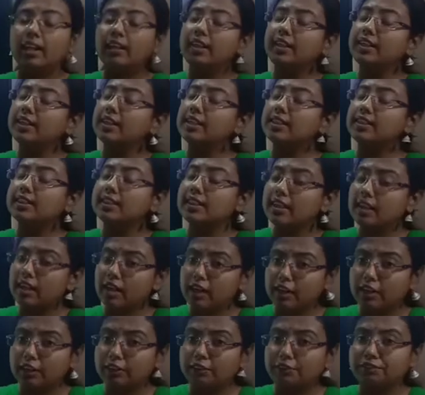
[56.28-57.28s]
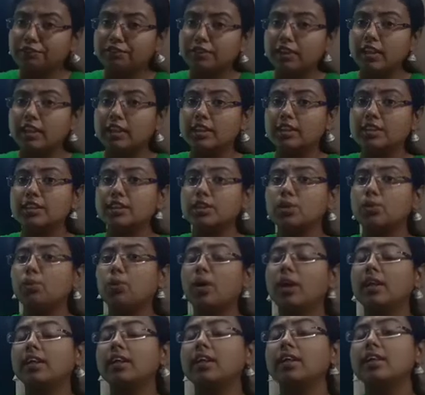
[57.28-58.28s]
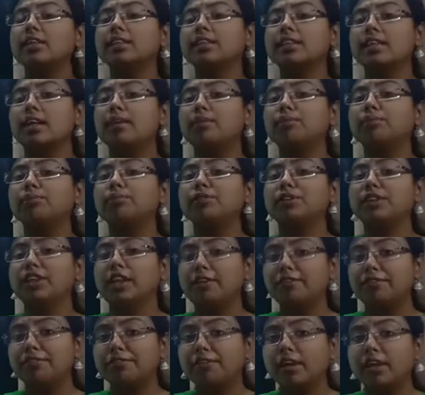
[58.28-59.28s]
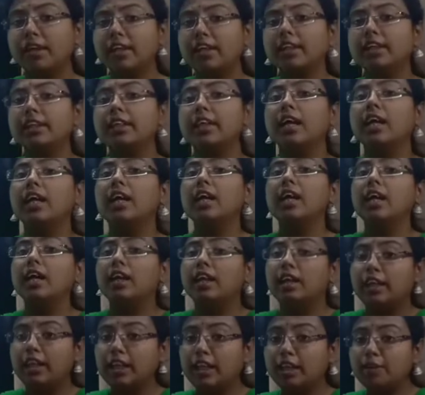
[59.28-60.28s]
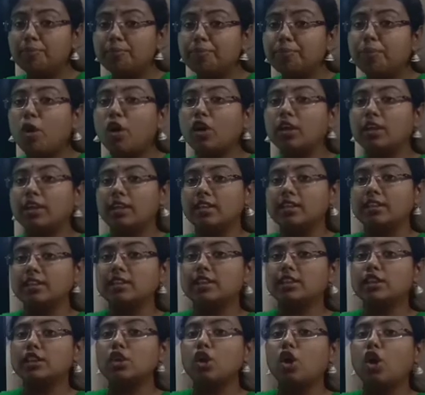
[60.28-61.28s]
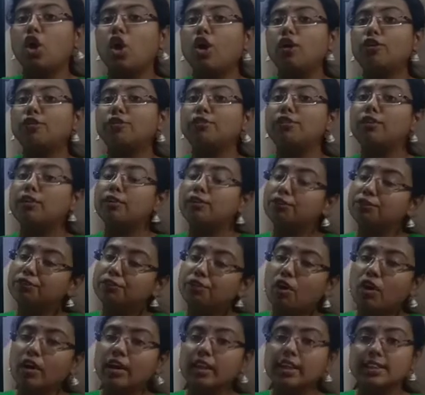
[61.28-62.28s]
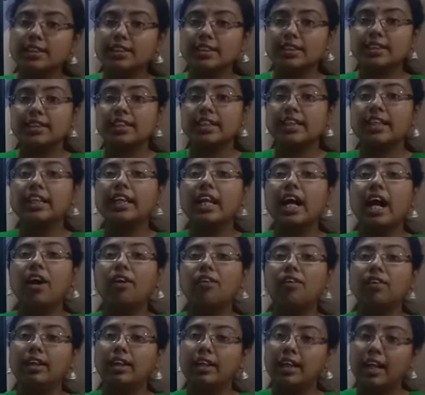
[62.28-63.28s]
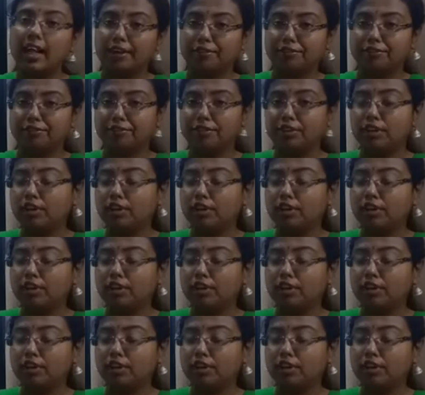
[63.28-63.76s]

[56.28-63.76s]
Let us learn first what are some different importance of forest in our life.